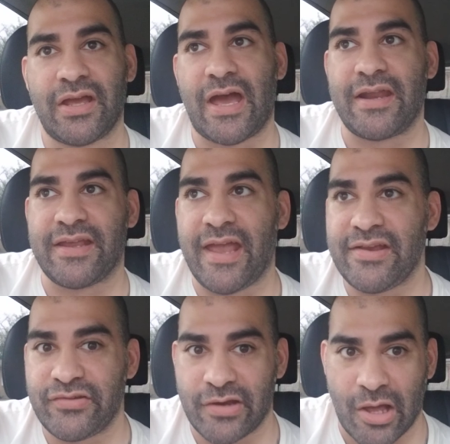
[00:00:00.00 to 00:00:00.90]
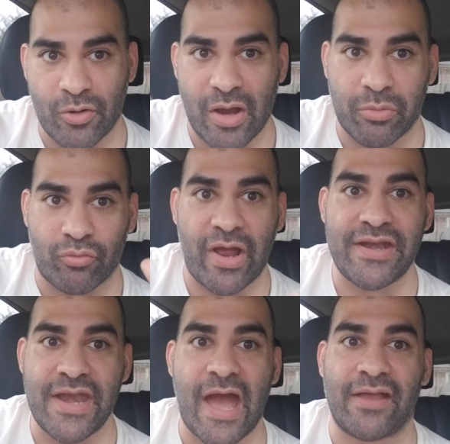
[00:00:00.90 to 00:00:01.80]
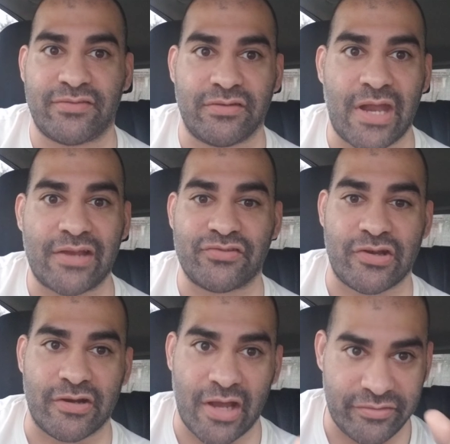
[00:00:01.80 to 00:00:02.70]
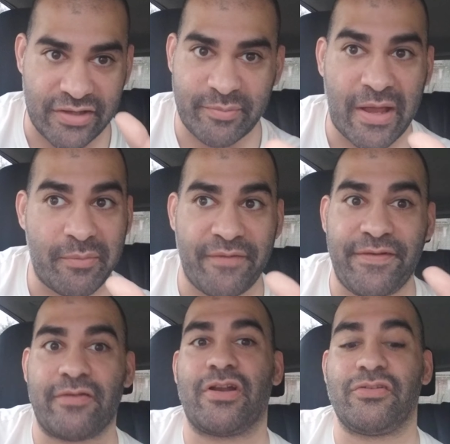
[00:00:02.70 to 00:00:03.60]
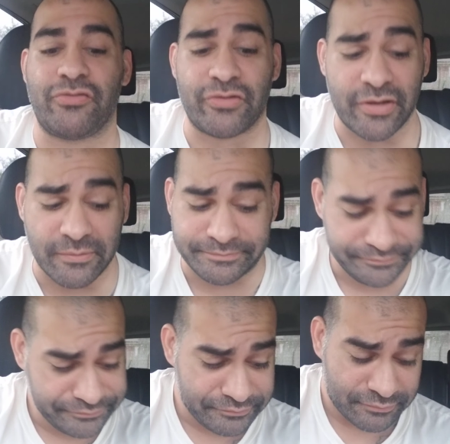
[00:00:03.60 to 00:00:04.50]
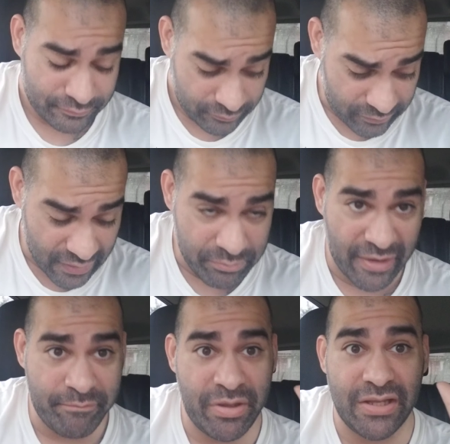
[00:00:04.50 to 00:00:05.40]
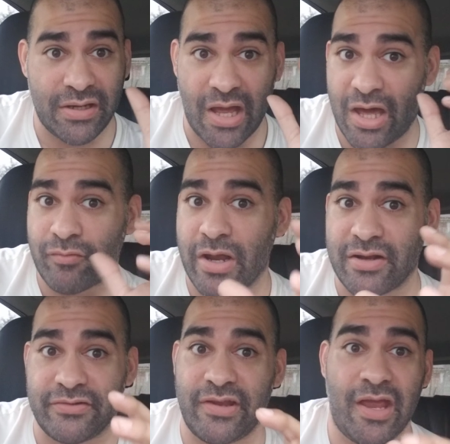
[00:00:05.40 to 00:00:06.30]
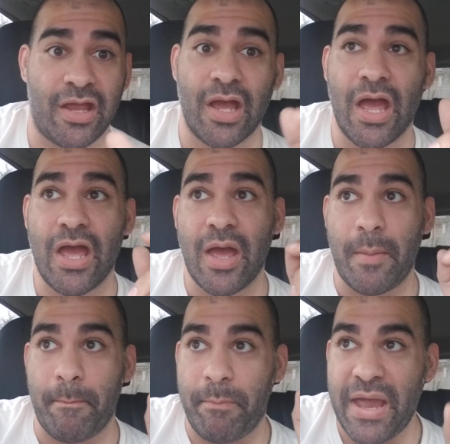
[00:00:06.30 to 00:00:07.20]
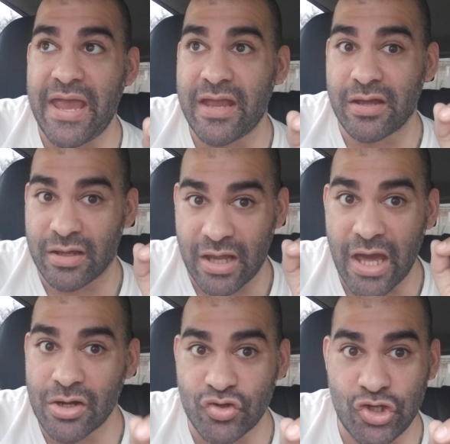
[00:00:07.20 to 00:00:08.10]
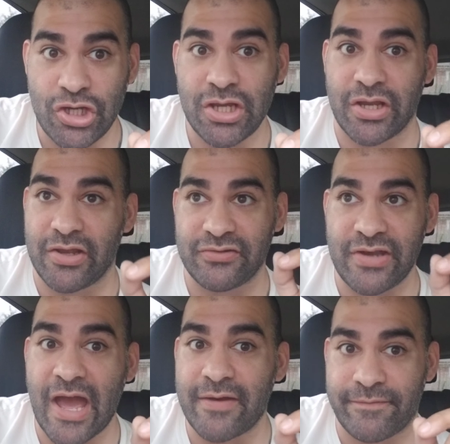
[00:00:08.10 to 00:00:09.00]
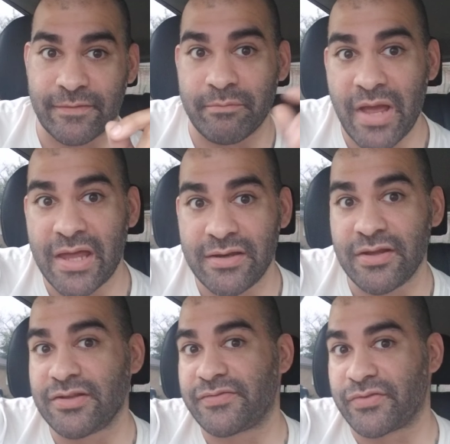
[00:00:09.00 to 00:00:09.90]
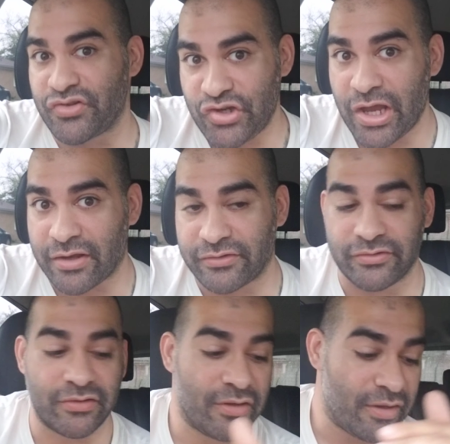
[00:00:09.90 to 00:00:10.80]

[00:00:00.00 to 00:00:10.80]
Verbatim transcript: On occasion, I'll grab a red Nas, Nas Cherry. Uh, that's probably my favorite energy drink. But I've been on record saying Bang Energy is not for men, it's for chicks